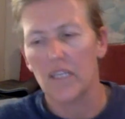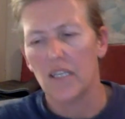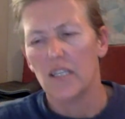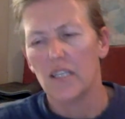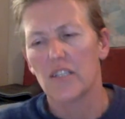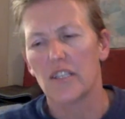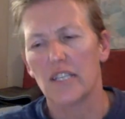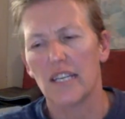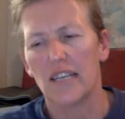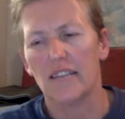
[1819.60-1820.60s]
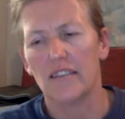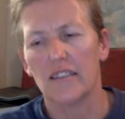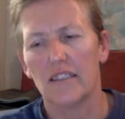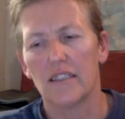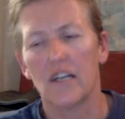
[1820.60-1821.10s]
So yeah,
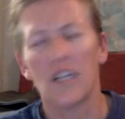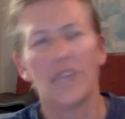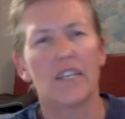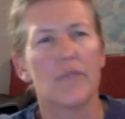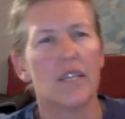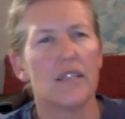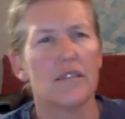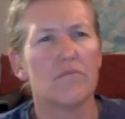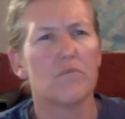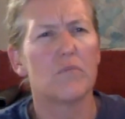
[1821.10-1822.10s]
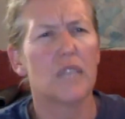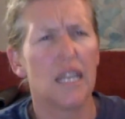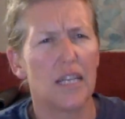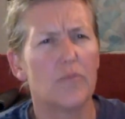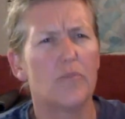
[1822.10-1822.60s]
highly recommend
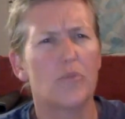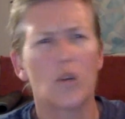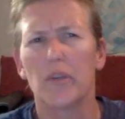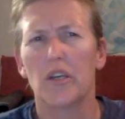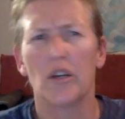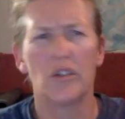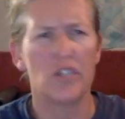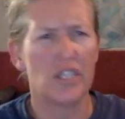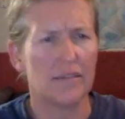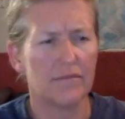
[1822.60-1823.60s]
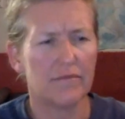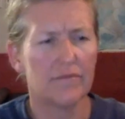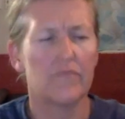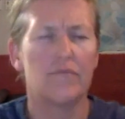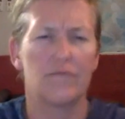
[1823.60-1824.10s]
getting proper coaching
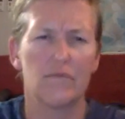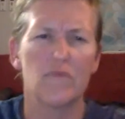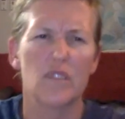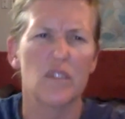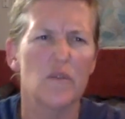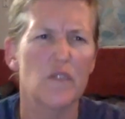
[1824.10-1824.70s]
for